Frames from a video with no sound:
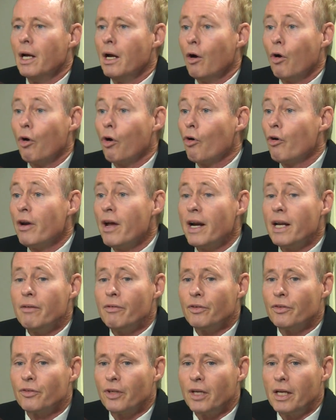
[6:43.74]
Yeah. Or not
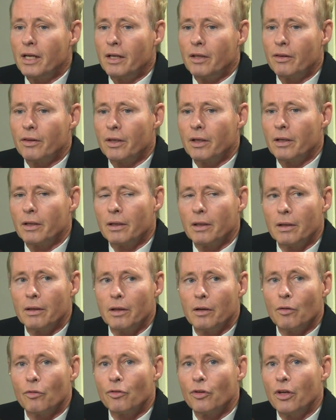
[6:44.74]
even say anything,
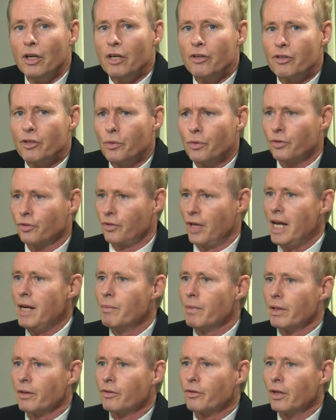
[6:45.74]
issue a
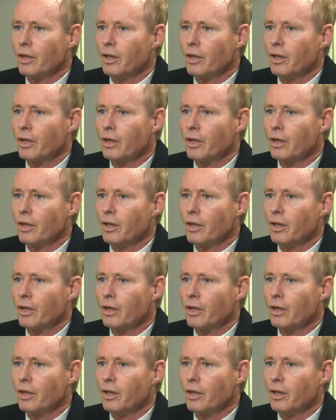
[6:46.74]
statement,